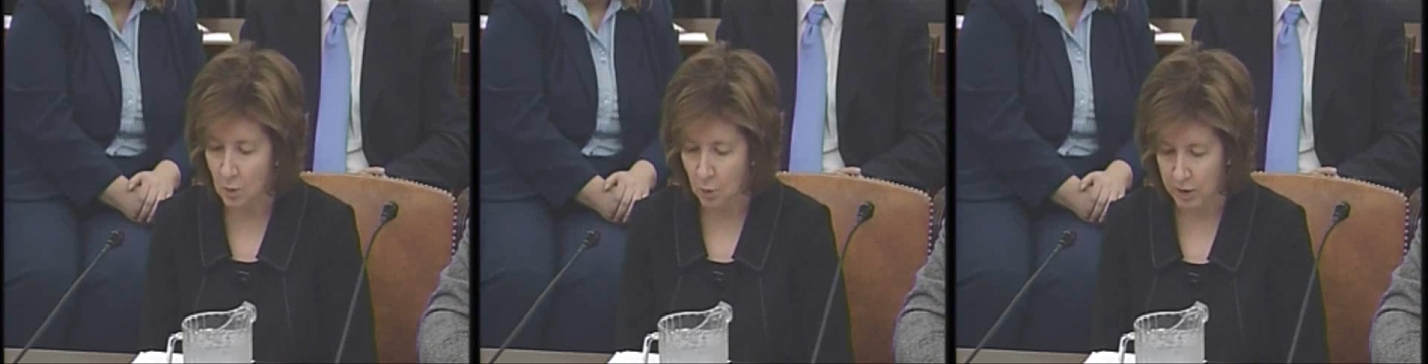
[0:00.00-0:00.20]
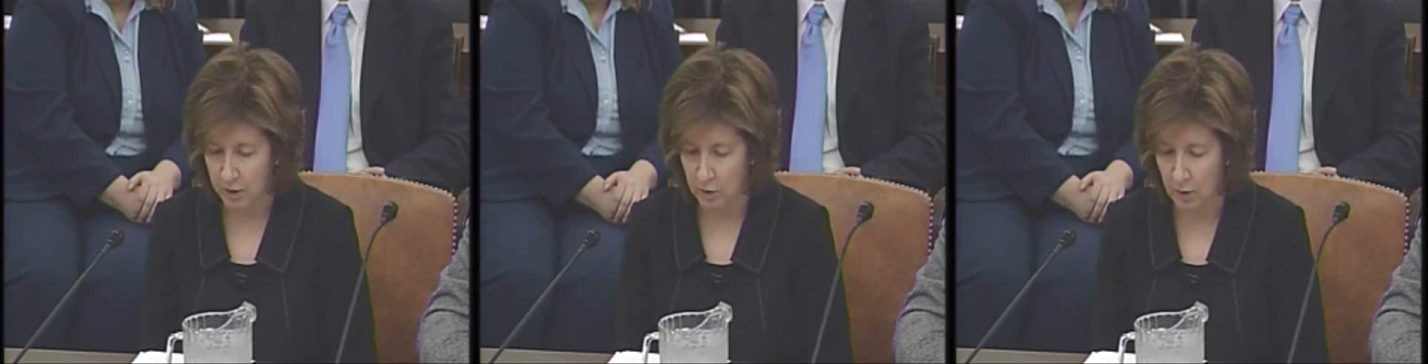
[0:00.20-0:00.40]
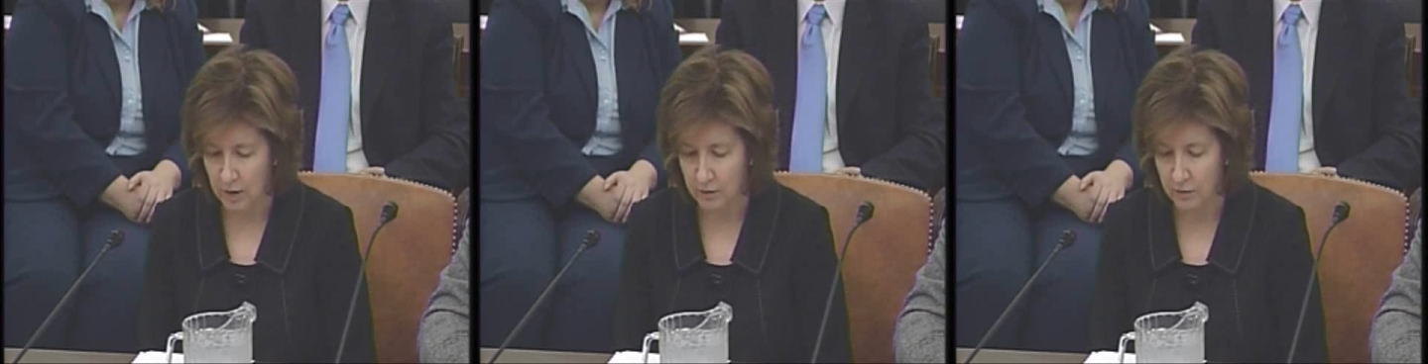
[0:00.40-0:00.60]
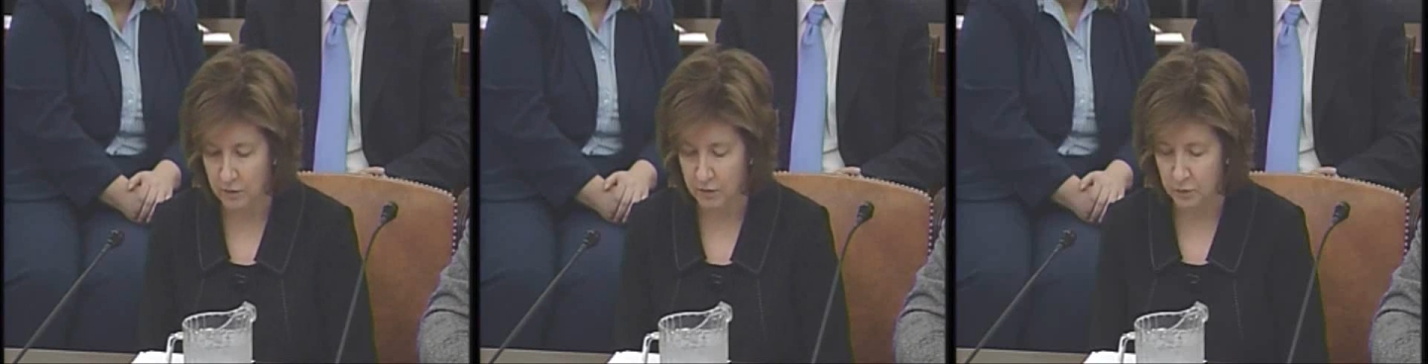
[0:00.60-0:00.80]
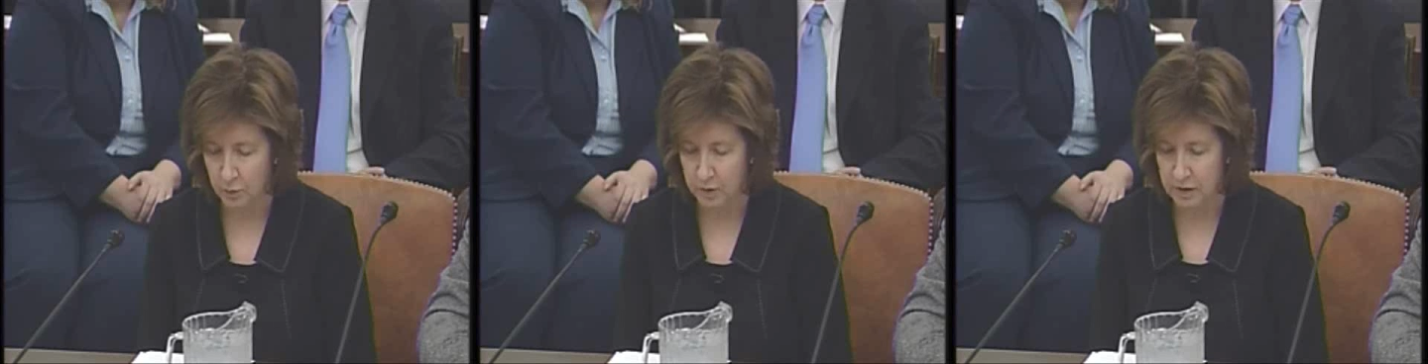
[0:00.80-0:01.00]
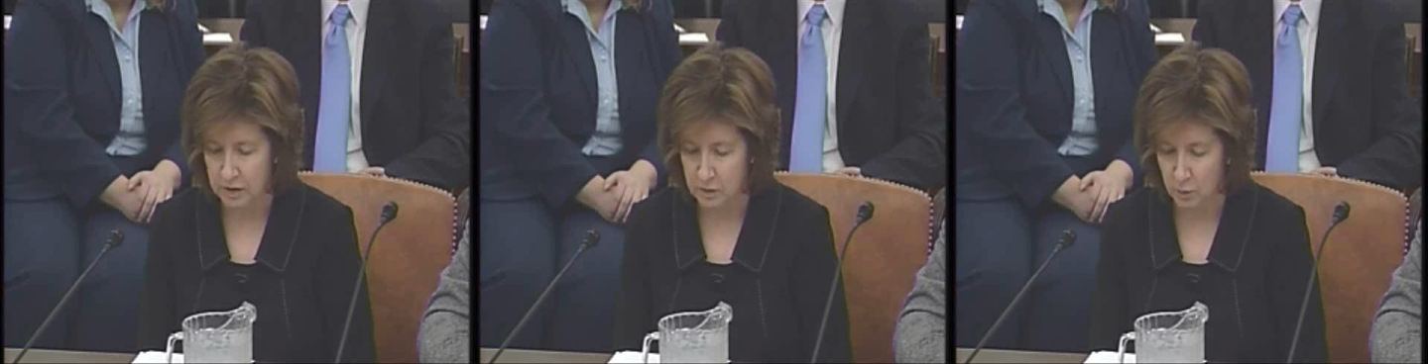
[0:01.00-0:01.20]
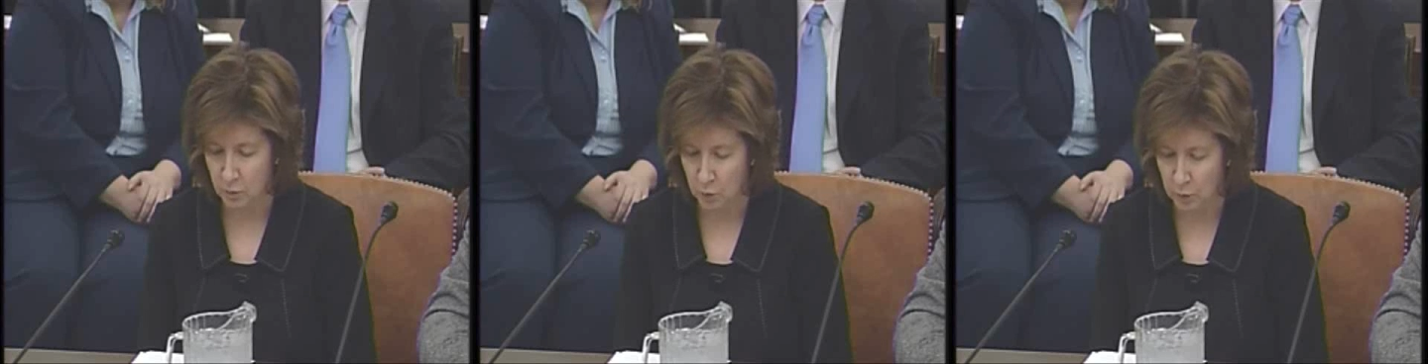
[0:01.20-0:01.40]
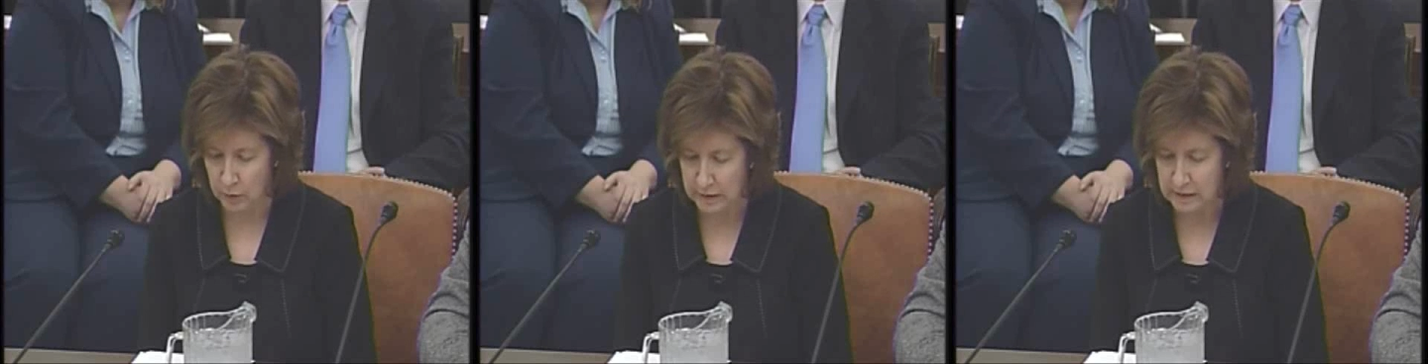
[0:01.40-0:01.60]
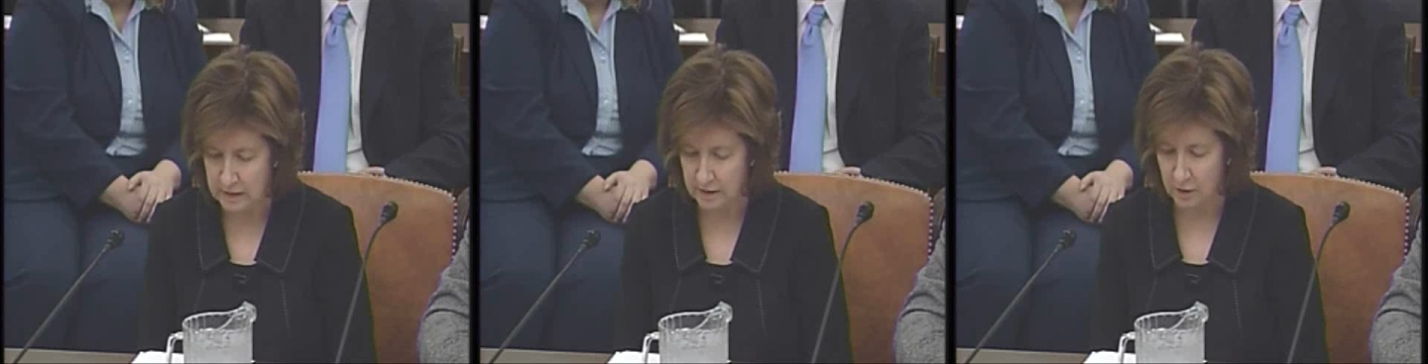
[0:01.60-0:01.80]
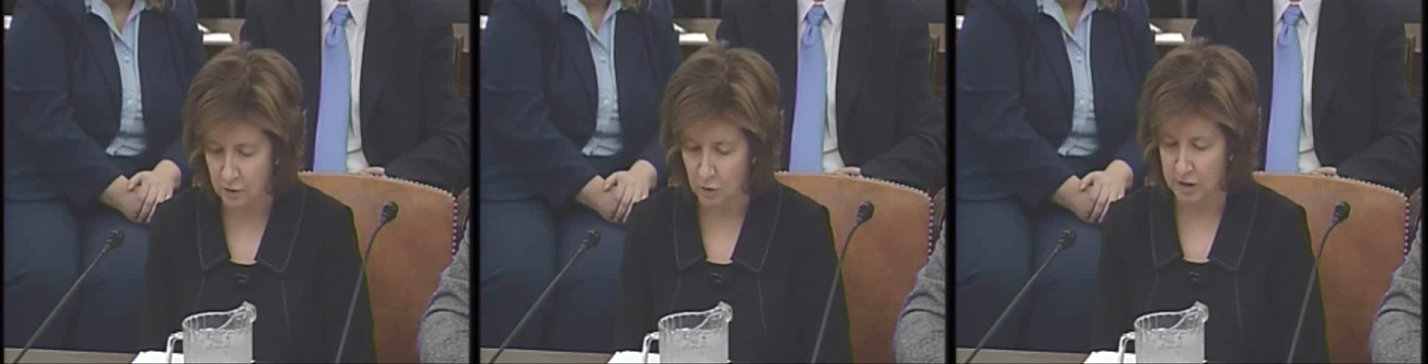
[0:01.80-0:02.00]
We are grateful for
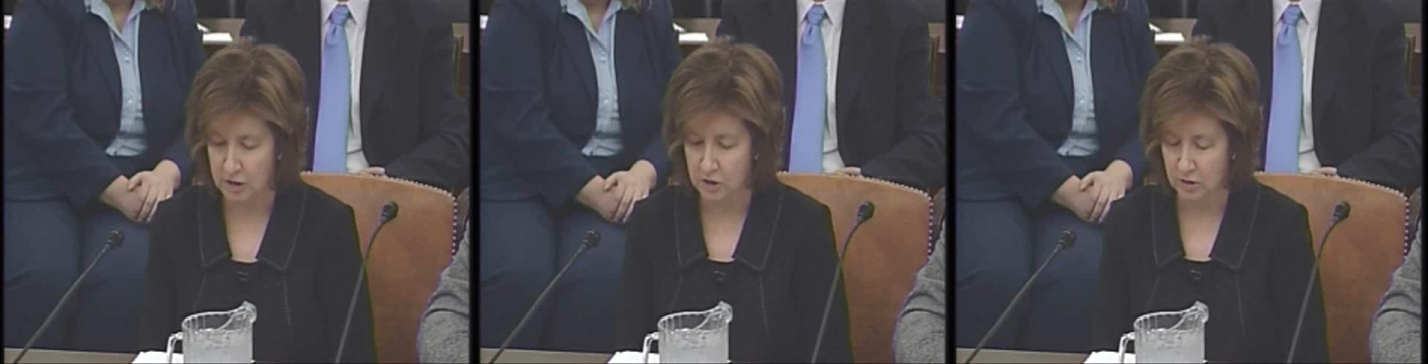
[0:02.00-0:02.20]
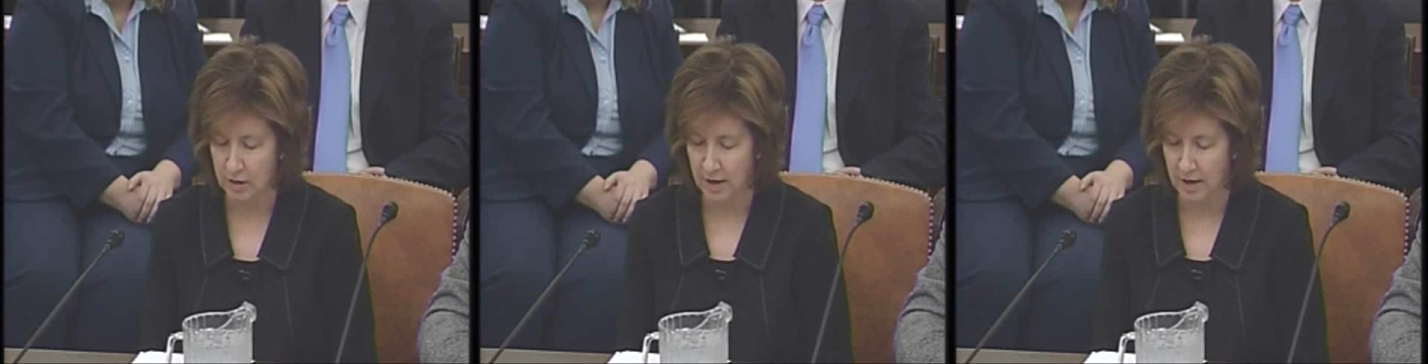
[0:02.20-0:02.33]
recent congressional